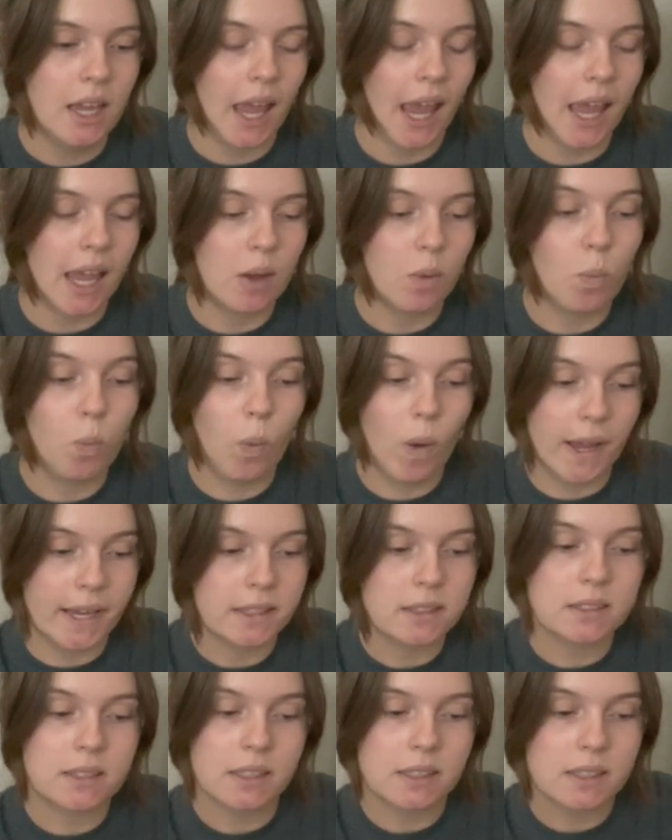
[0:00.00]
a white
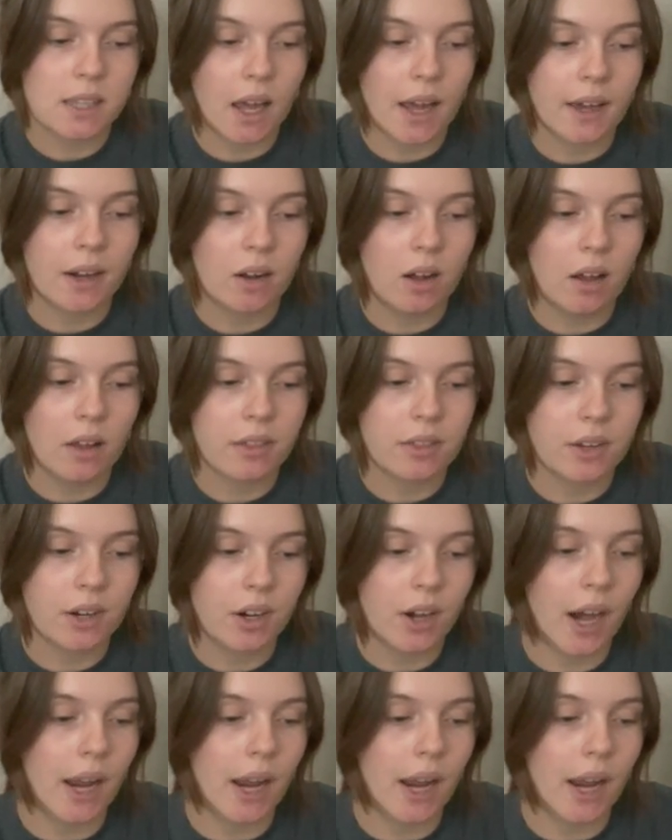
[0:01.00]
cishet author,